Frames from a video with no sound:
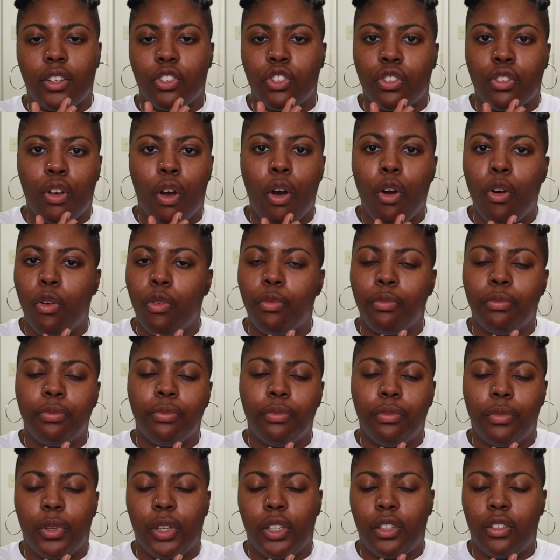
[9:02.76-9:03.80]
just
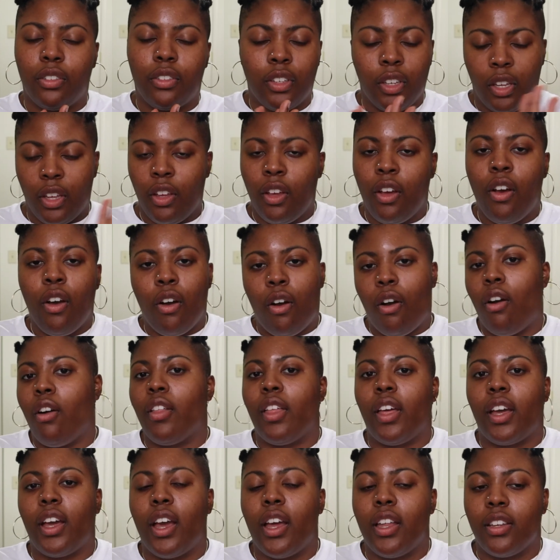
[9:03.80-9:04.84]
and all
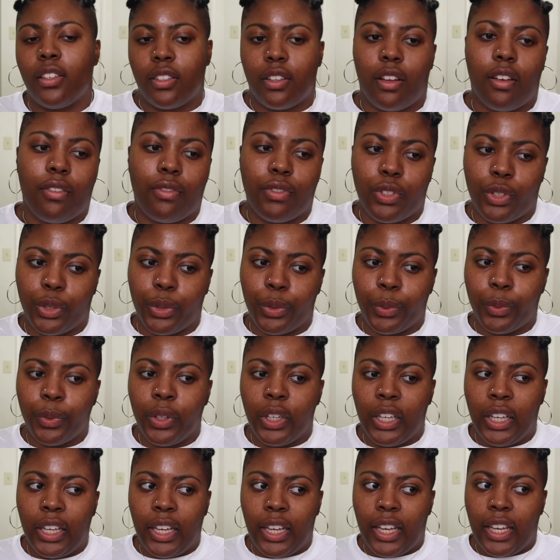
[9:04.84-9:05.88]
that kind of stuff. So
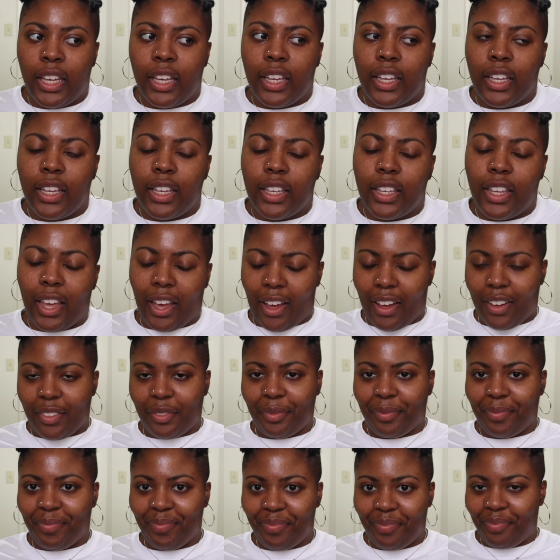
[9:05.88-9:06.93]
yeah.
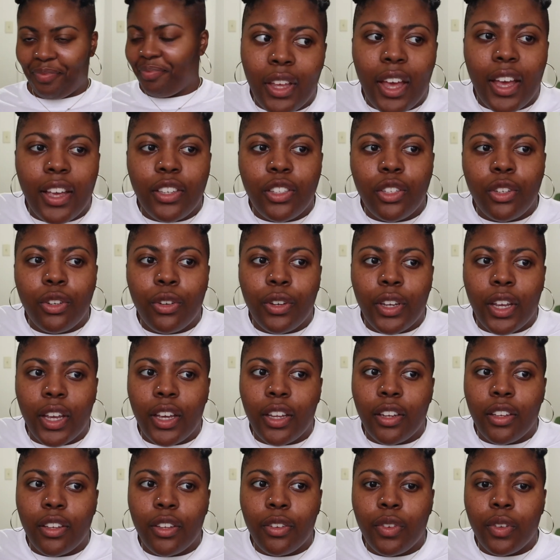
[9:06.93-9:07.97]
But as a
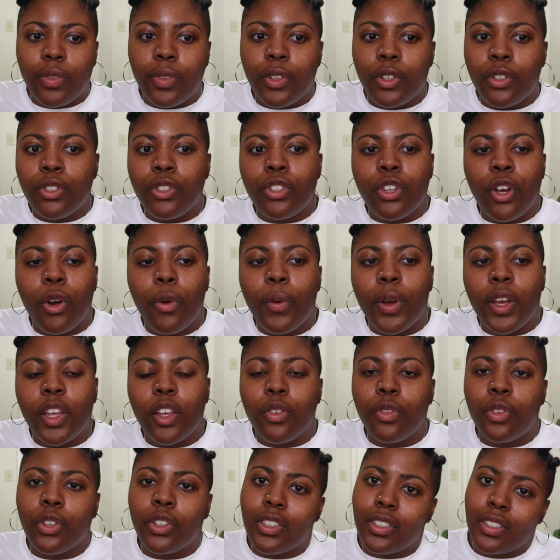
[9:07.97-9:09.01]
creative, if you're sewing,
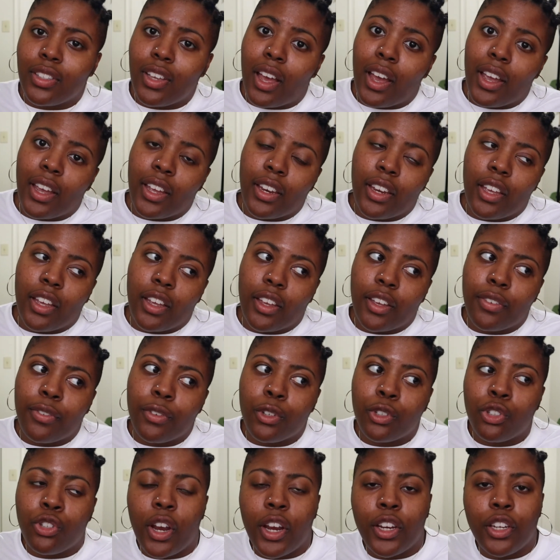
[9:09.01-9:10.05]
if you're designing, if
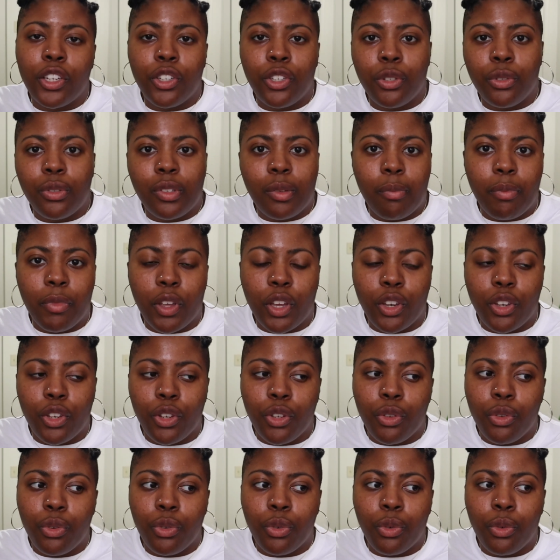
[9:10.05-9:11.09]
you're trying to do something
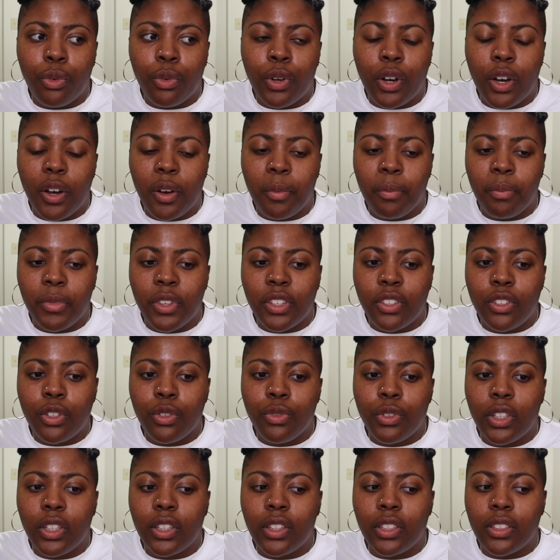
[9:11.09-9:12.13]
new, this is
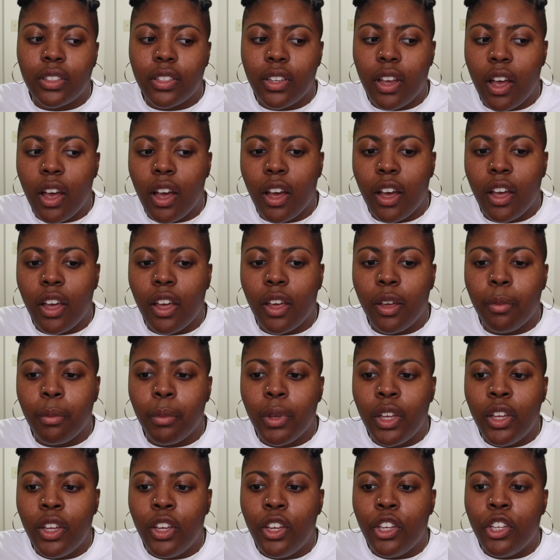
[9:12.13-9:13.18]
really the time
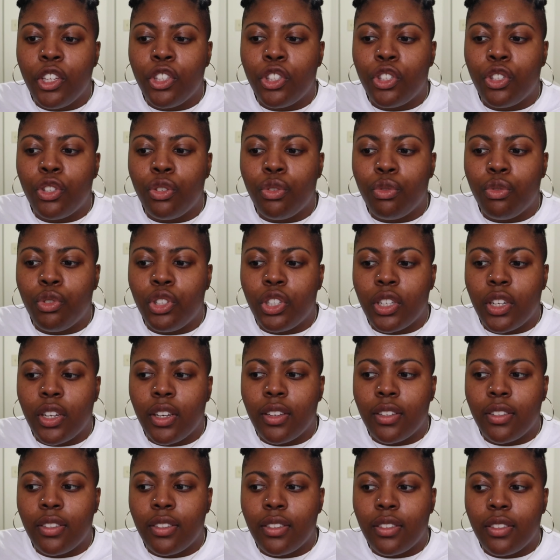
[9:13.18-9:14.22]
to
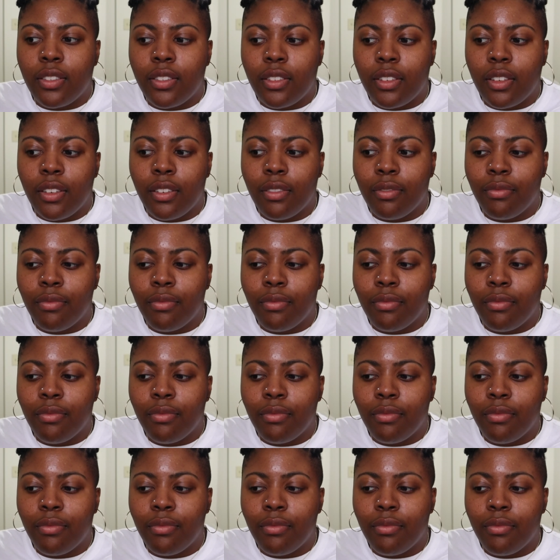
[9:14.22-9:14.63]
just